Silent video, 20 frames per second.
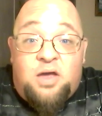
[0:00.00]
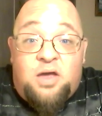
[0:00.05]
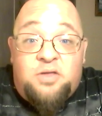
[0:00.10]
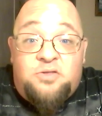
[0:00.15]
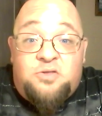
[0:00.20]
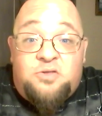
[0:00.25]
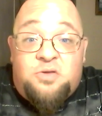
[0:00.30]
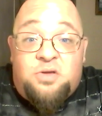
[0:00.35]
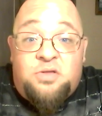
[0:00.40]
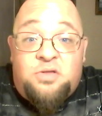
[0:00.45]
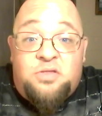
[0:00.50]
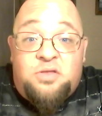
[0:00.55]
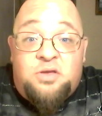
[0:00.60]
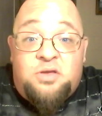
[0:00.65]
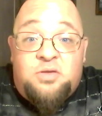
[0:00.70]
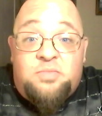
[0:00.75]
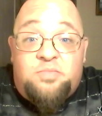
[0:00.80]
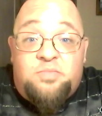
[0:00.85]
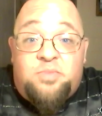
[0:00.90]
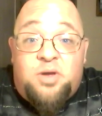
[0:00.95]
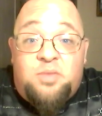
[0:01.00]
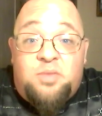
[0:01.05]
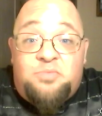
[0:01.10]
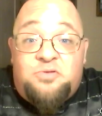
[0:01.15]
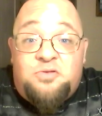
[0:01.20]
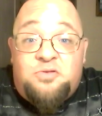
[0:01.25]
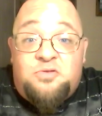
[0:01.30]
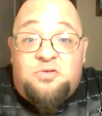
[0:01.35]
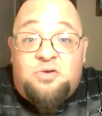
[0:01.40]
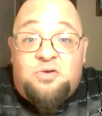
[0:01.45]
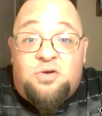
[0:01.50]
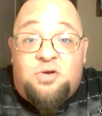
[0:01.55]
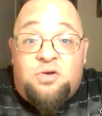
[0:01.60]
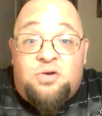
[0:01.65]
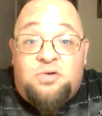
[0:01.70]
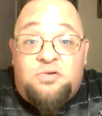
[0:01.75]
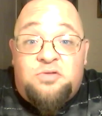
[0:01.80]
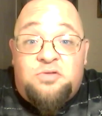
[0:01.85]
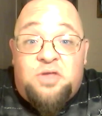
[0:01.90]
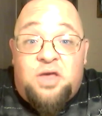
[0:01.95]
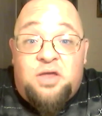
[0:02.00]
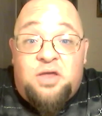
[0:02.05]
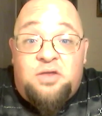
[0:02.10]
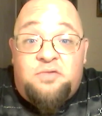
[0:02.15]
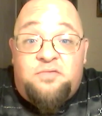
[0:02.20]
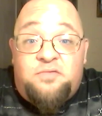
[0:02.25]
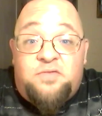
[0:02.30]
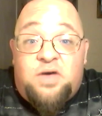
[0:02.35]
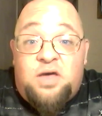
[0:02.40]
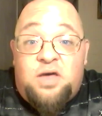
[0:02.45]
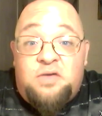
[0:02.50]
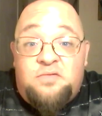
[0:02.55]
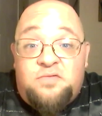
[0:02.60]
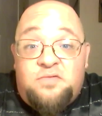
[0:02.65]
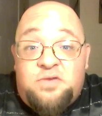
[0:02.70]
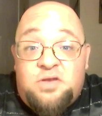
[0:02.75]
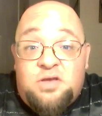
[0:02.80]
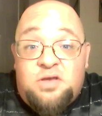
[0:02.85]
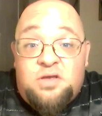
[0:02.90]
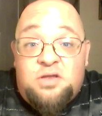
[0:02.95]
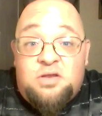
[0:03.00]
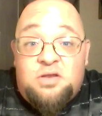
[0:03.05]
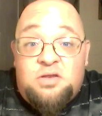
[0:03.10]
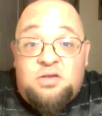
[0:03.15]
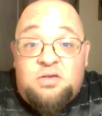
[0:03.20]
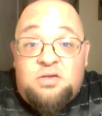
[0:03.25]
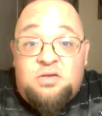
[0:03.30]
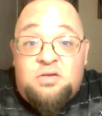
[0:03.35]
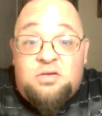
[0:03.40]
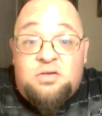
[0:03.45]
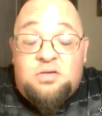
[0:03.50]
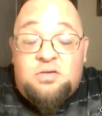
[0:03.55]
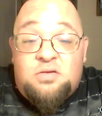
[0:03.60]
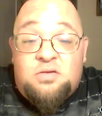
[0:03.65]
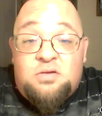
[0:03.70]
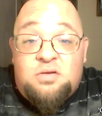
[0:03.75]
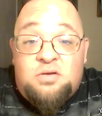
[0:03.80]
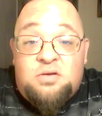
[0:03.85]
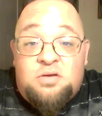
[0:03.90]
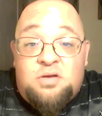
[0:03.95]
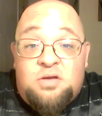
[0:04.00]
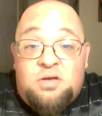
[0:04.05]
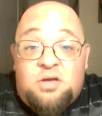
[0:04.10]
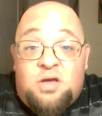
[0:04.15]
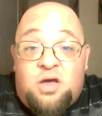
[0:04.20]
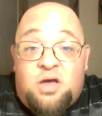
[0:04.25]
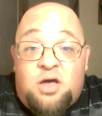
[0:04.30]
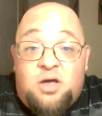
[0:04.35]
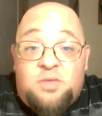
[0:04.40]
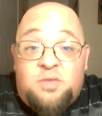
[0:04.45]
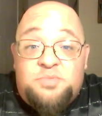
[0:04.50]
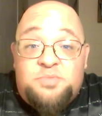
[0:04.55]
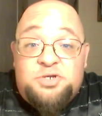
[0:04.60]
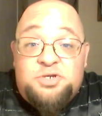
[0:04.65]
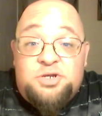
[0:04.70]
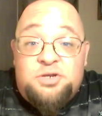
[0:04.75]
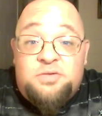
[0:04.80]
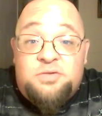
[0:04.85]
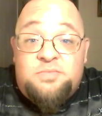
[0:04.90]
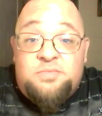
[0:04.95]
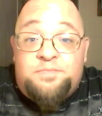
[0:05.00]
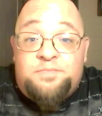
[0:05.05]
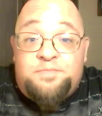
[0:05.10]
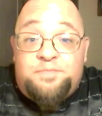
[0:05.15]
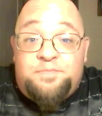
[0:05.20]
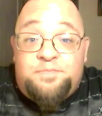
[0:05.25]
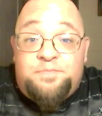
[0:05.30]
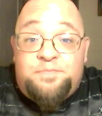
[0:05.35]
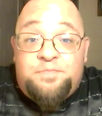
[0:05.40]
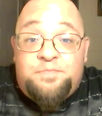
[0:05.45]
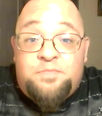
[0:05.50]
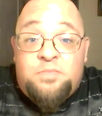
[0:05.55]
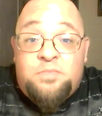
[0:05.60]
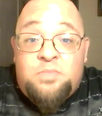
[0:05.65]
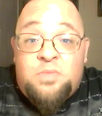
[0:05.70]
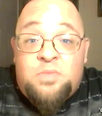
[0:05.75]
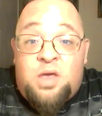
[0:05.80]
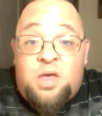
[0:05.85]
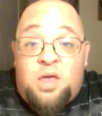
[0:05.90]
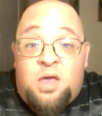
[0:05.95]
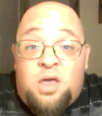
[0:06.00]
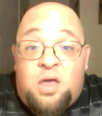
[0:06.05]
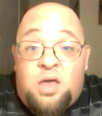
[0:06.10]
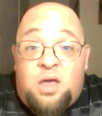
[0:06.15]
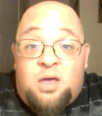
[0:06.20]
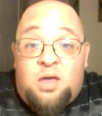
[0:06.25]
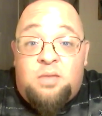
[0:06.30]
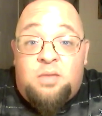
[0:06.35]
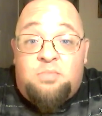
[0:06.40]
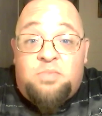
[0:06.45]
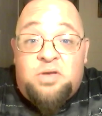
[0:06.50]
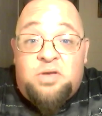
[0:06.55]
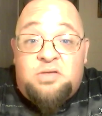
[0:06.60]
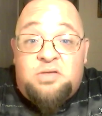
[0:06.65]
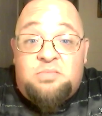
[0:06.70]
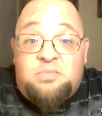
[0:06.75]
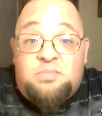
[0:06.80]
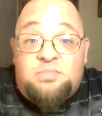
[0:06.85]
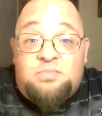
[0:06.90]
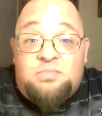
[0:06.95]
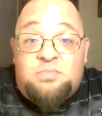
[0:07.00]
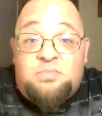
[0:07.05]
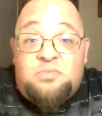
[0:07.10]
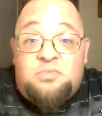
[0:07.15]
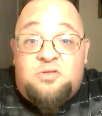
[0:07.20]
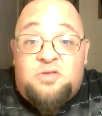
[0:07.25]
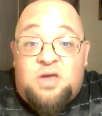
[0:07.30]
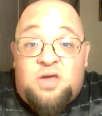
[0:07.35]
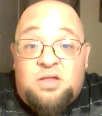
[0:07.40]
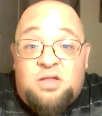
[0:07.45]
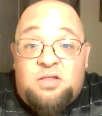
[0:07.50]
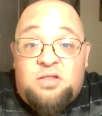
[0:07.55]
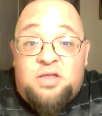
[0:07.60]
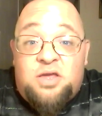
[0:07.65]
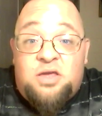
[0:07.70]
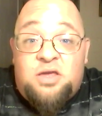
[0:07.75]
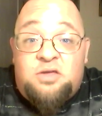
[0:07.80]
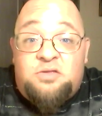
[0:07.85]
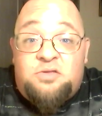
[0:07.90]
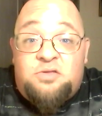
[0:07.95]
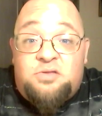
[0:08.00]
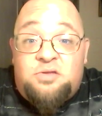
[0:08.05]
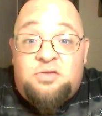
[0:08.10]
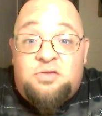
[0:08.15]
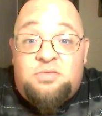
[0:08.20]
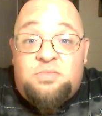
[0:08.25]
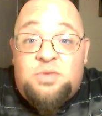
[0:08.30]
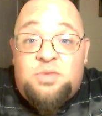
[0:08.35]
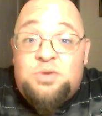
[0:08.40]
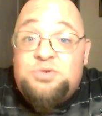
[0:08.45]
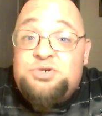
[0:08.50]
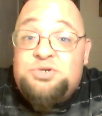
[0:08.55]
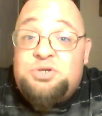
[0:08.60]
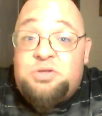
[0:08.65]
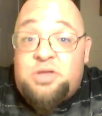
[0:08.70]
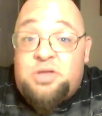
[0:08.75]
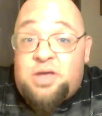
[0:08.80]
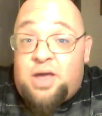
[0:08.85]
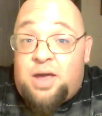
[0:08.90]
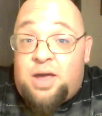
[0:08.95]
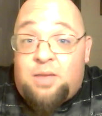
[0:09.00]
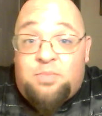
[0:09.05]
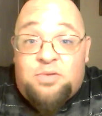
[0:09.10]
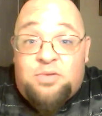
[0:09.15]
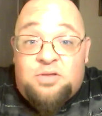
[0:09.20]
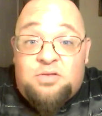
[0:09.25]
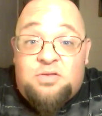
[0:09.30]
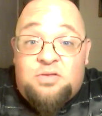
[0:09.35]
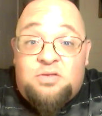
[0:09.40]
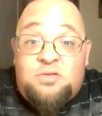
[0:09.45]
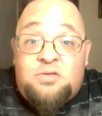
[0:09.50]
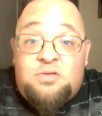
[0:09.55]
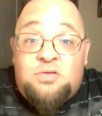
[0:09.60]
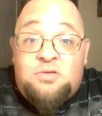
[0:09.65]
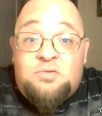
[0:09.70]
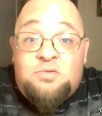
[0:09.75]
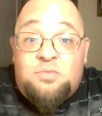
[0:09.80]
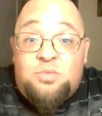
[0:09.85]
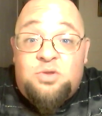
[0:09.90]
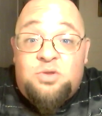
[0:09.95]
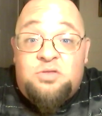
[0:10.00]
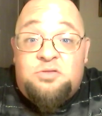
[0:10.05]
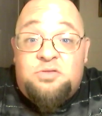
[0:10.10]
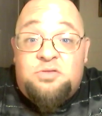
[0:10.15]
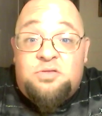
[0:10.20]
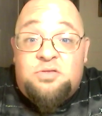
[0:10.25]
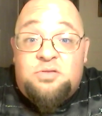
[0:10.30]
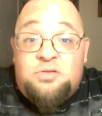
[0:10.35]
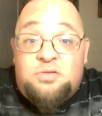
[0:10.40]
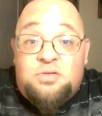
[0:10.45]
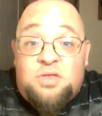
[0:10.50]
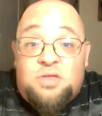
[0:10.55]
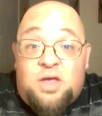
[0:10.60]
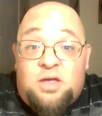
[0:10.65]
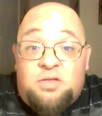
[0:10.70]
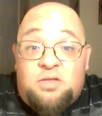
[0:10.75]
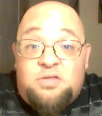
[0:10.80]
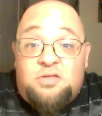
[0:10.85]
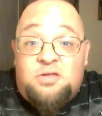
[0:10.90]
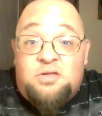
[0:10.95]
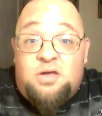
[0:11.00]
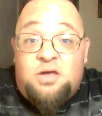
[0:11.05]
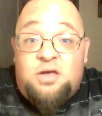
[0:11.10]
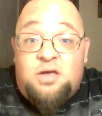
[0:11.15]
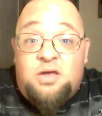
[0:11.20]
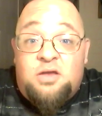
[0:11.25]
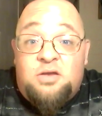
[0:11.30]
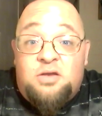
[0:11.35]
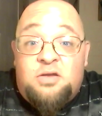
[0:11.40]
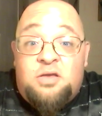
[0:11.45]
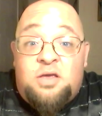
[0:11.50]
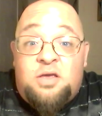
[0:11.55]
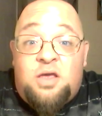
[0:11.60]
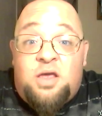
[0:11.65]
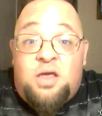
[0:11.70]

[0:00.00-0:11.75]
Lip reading: I saw that Pipes and Cigars had a 5-tin option, but sadly, as it usually happens with that site,